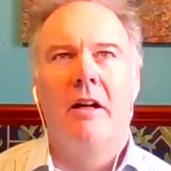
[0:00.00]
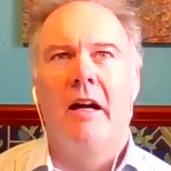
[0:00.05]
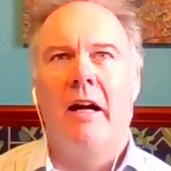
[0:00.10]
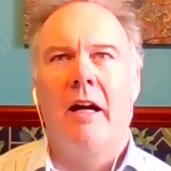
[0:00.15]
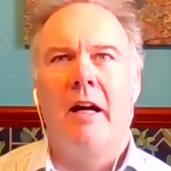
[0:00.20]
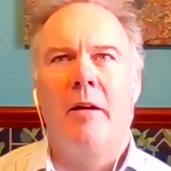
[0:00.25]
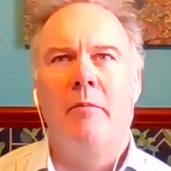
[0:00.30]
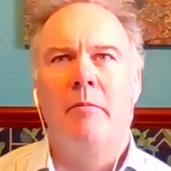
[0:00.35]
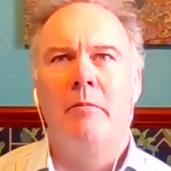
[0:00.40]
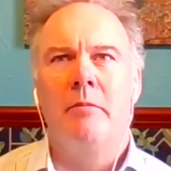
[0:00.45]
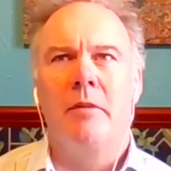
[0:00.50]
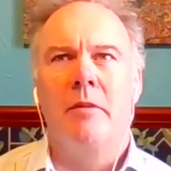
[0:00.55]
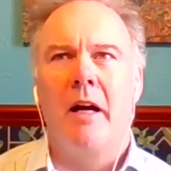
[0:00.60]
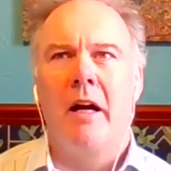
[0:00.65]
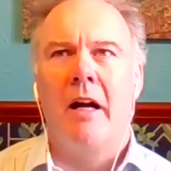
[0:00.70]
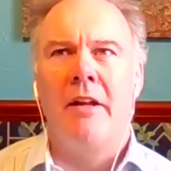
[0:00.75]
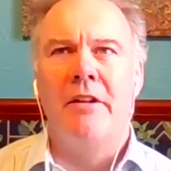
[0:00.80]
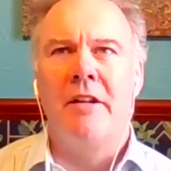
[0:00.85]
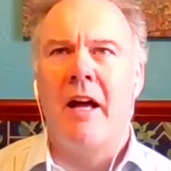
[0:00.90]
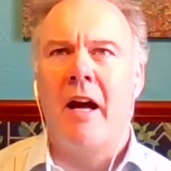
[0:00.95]
and
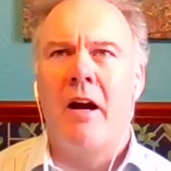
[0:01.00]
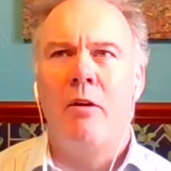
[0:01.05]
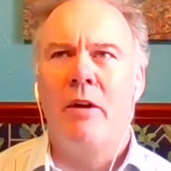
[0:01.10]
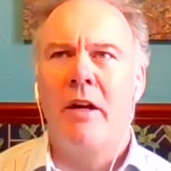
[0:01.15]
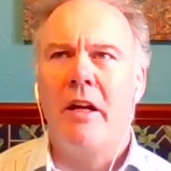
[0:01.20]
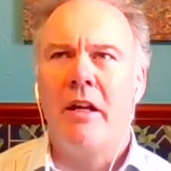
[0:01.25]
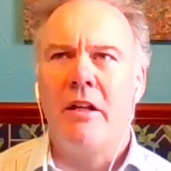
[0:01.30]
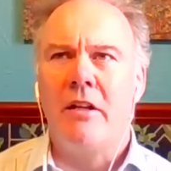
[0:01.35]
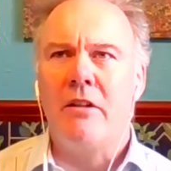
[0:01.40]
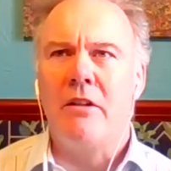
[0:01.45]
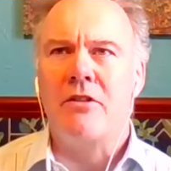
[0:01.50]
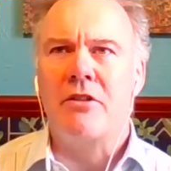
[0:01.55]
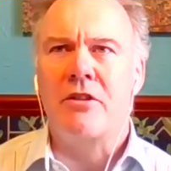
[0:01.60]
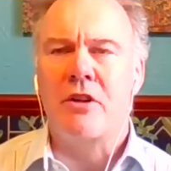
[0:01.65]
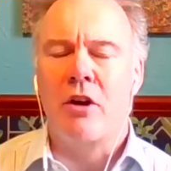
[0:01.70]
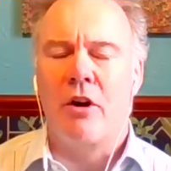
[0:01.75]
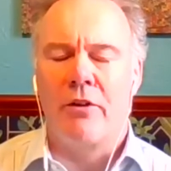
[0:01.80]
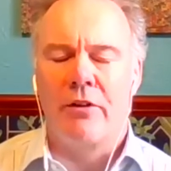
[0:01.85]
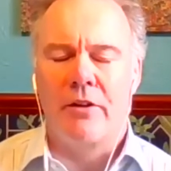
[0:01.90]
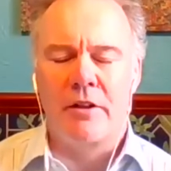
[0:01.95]
now
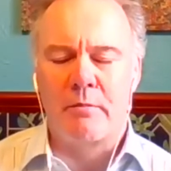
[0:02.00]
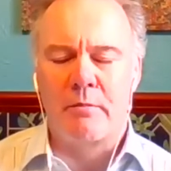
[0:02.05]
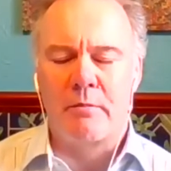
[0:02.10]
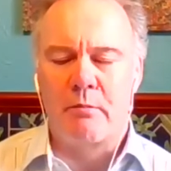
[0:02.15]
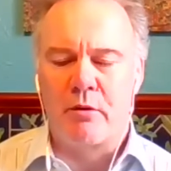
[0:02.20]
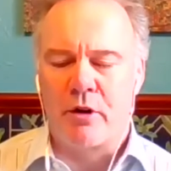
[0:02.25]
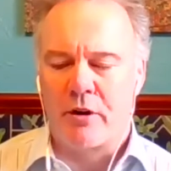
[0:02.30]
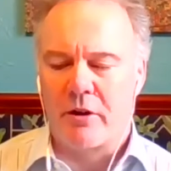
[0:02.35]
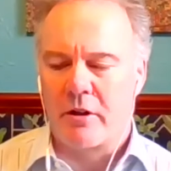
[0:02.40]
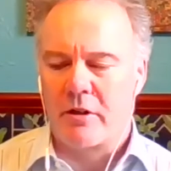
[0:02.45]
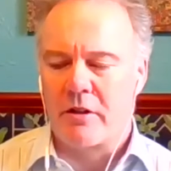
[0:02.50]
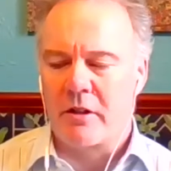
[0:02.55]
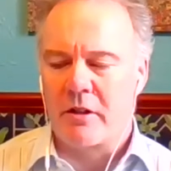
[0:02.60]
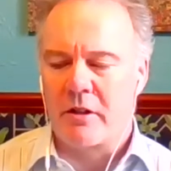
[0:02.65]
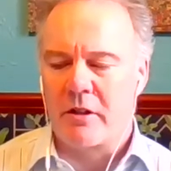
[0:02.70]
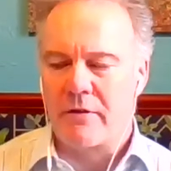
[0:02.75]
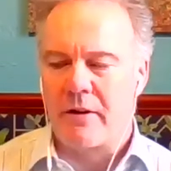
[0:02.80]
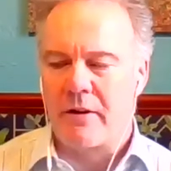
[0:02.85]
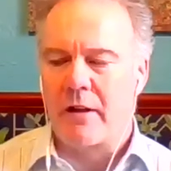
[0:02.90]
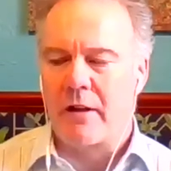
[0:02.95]
he's got this product,
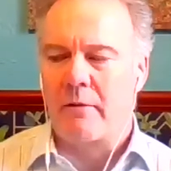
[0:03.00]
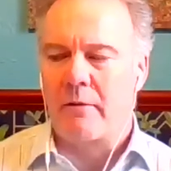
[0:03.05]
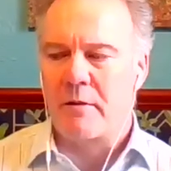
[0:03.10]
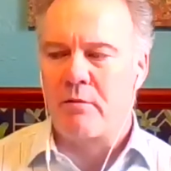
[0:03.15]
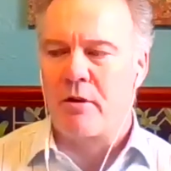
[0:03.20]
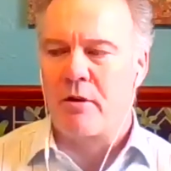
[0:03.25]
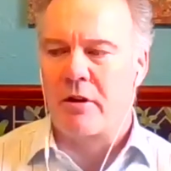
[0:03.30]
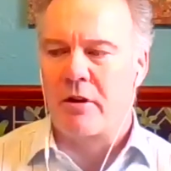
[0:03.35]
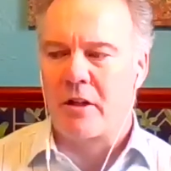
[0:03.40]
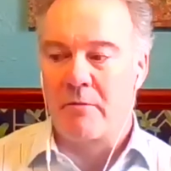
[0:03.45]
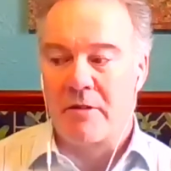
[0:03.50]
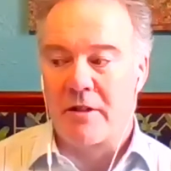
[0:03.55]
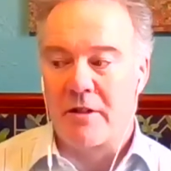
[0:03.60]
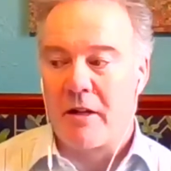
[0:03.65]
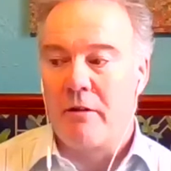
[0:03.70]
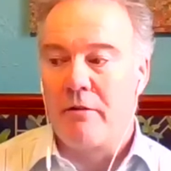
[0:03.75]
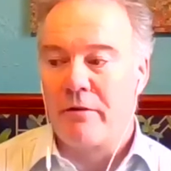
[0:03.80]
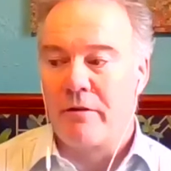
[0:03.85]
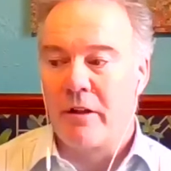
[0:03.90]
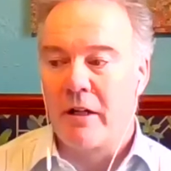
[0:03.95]
developed this product
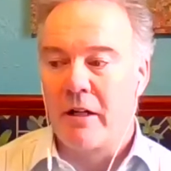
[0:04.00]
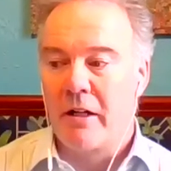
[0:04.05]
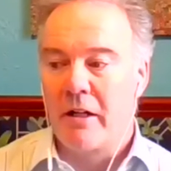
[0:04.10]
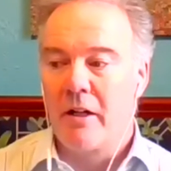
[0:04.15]
himself